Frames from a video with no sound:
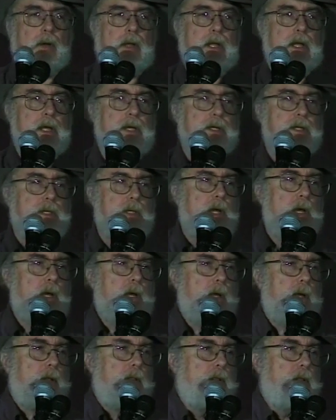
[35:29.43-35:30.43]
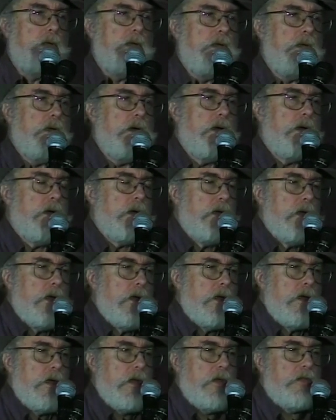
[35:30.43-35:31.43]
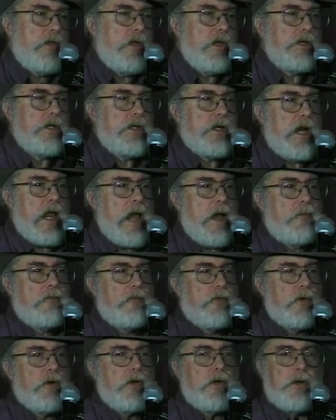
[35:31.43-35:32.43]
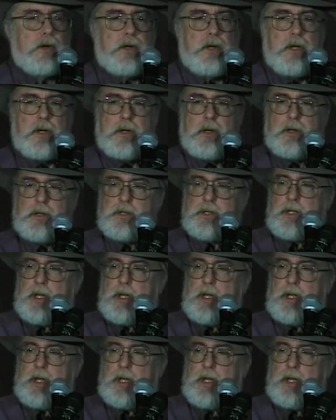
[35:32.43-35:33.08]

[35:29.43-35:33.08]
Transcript: against the things that happened for 100 years,